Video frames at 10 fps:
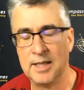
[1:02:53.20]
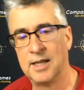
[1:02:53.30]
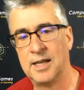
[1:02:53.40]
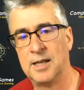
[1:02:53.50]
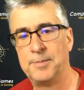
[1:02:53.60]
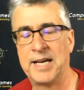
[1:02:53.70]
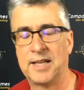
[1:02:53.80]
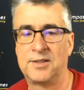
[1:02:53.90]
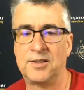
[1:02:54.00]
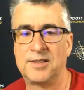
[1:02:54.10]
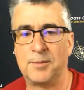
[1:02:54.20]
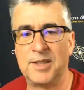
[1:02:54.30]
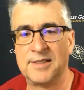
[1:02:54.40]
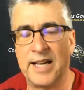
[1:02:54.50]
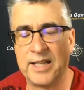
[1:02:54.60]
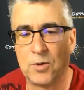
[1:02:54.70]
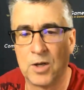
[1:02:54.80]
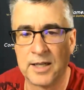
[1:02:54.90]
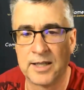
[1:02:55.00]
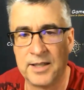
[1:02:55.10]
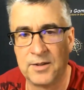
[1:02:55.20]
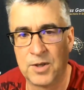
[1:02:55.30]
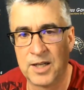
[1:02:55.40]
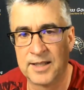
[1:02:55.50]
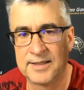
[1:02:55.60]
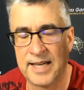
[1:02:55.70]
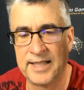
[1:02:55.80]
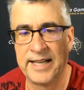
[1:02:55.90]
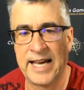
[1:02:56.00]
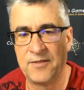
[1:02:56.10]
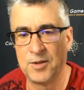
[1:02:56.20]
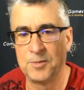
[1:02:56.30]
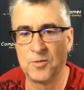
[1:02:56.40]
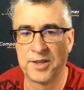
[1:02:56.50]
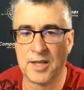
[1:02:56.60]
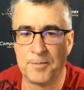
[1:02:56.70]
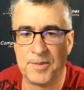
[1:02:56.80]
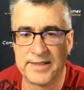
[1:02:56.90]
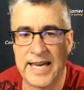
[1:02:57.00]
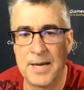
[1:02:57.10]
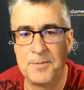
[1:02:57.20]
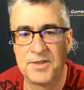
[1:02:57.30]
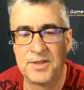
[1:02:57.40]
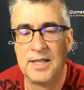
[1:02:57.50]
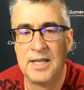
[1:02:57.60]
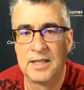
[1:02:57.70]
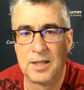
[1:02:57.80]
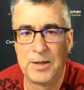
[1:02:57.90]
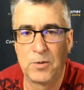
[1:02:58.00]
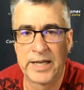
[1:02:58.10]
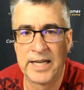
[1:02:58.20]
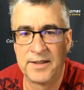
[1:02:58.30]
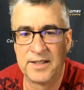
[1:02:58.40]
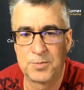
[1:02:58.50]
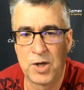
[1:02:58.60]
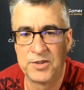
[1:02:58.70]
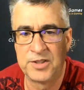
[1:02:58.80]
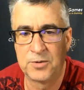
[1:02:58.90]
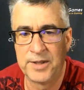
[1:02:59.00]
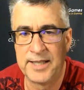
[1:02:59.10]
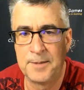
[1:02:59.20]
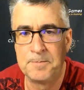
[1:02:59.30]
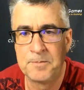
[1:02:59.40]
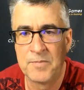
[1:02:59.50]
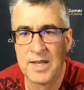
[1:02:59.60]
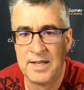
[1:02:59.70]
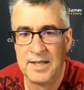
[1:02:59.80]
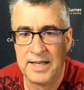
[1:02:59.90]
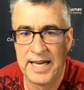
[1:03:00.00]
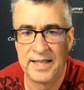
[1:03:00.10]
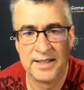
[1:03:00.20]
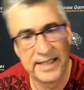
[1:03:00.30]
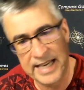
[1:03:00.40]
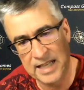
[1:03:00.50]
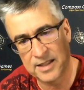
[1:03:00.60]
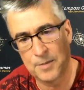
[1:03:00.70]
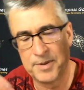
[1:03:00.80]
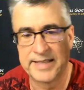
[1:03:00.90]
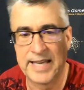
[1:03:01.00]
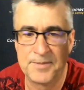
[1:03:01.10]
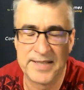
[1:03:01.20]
back to some design work, and we're excited to have him with Compass Games to be working on this project with him. And again, Compass Games